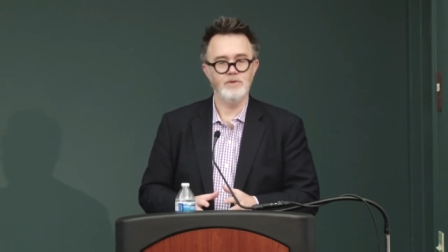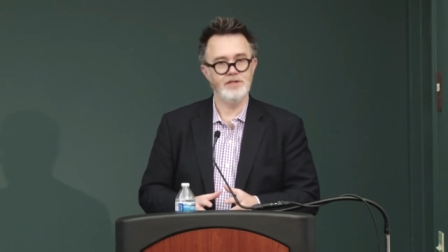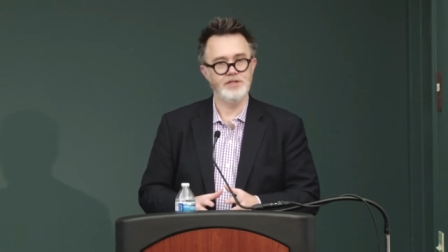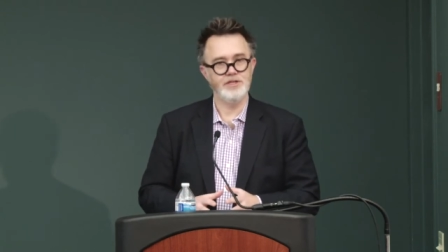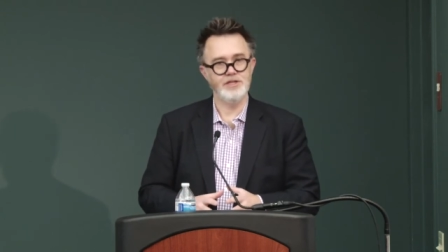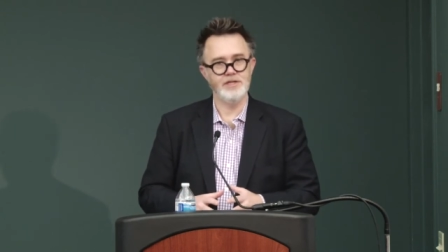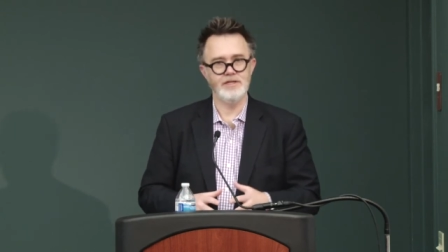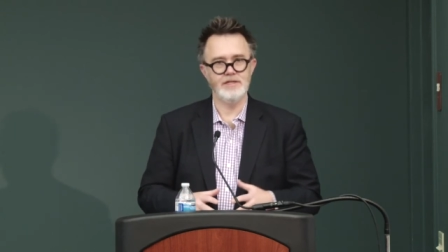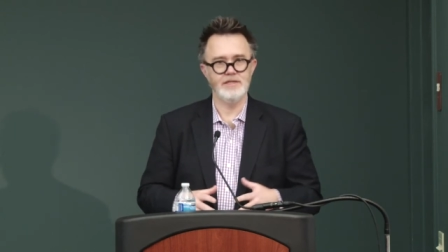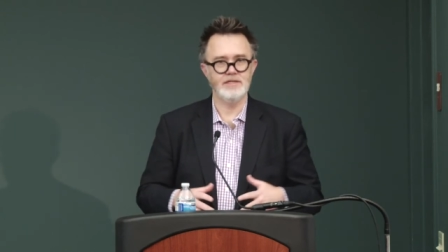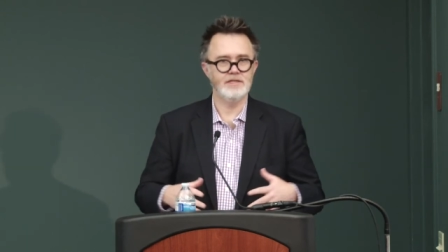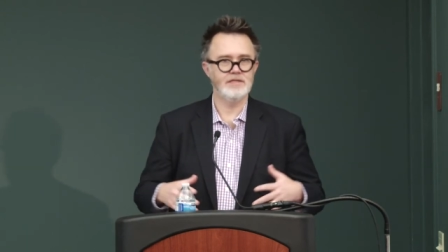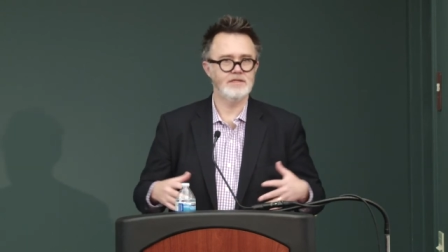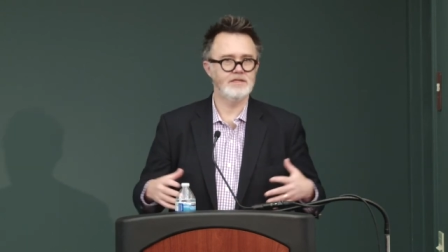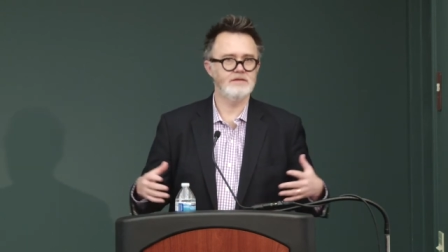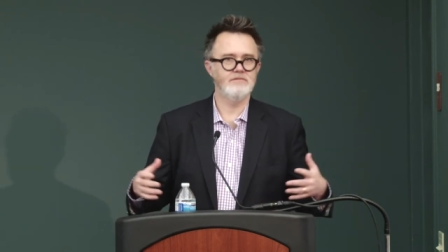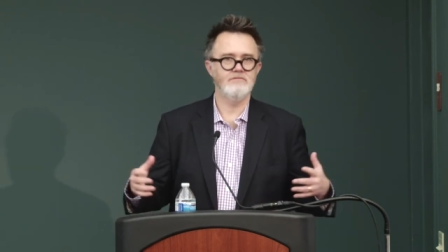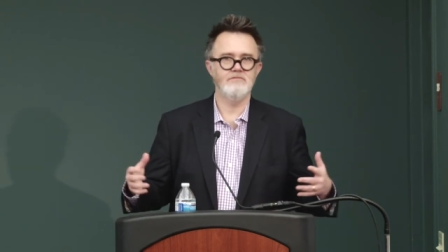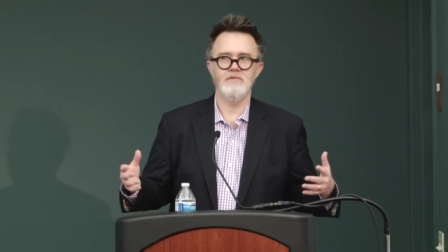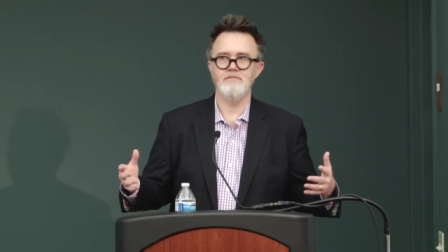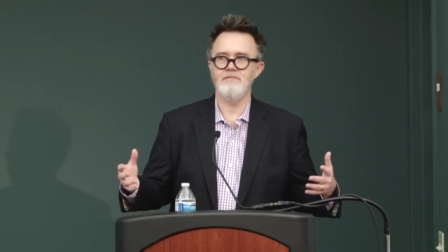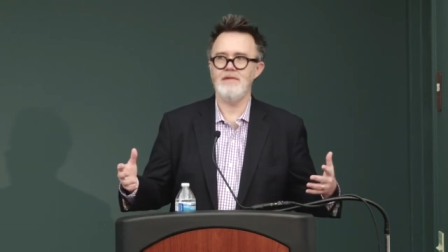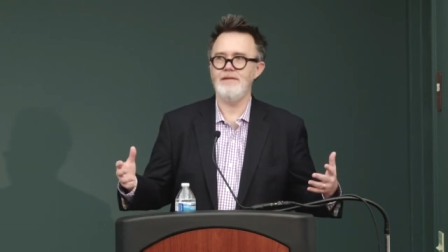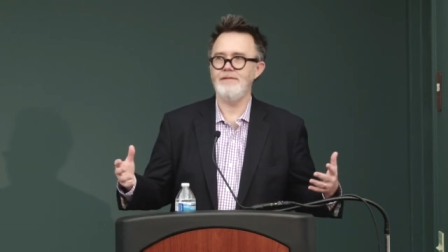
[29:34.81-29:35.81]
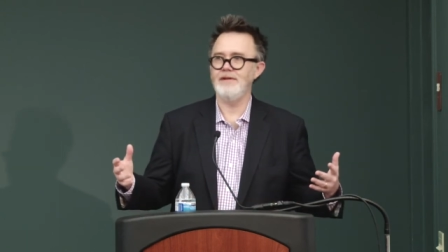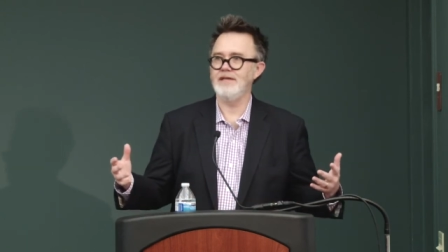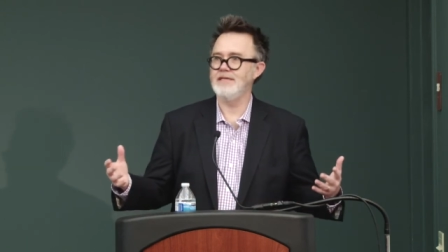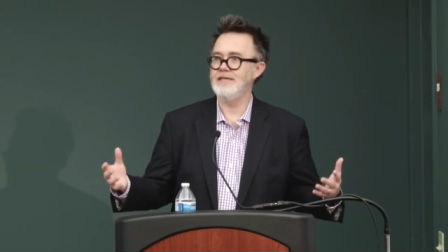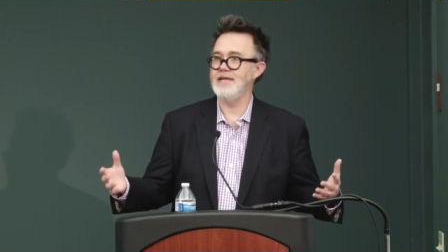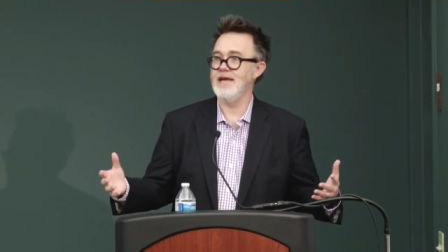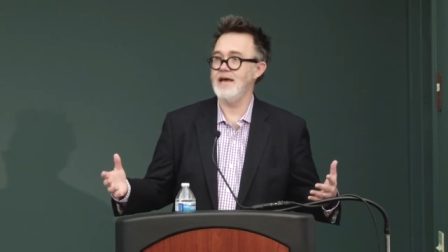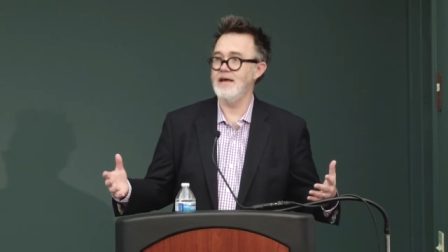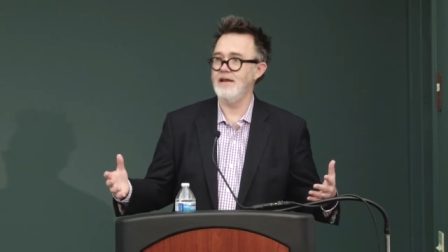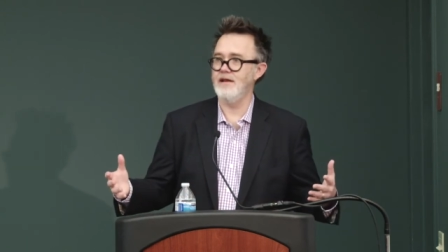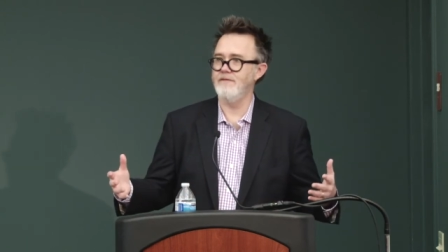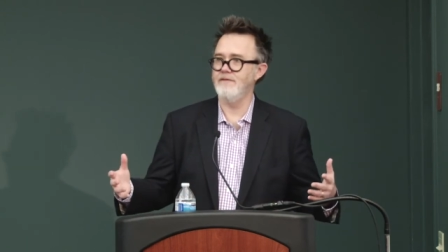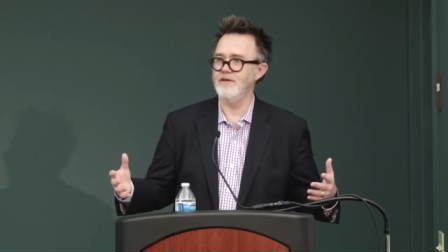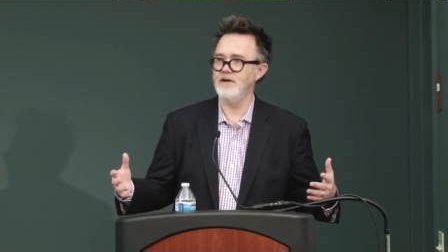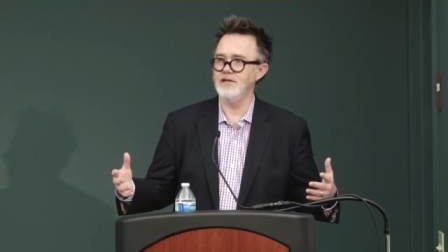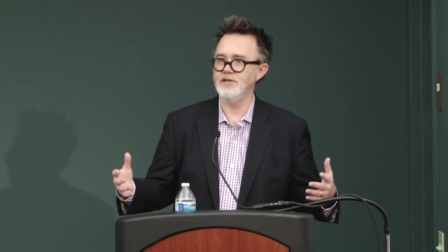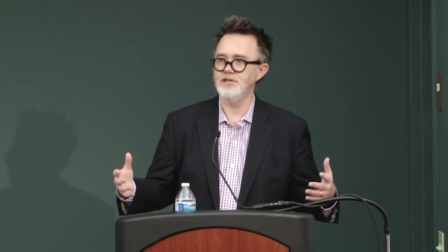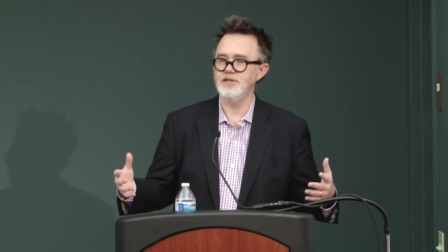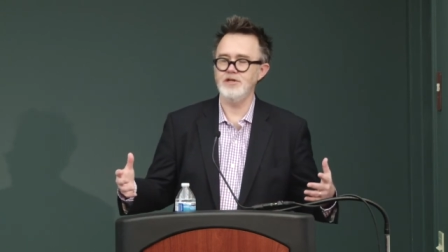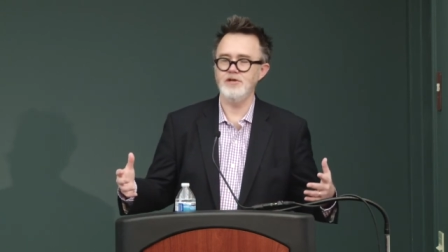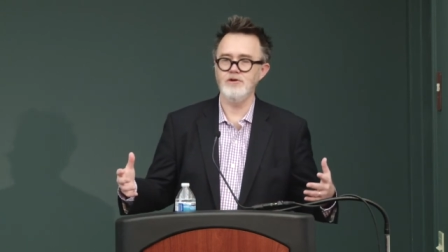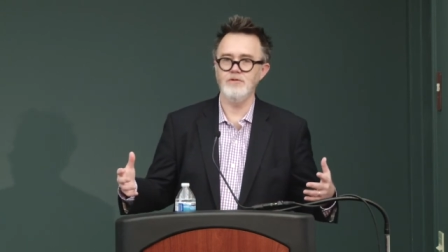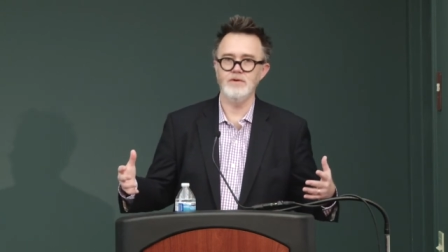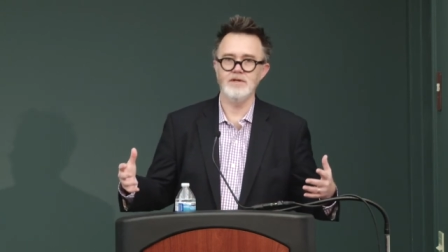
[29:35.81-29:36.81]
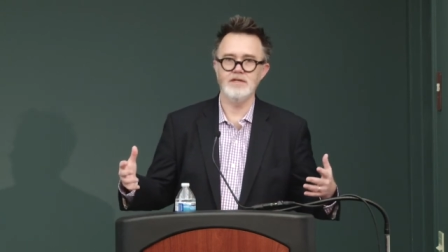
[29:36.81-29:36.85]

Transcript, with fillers: which is maybe 10 of us who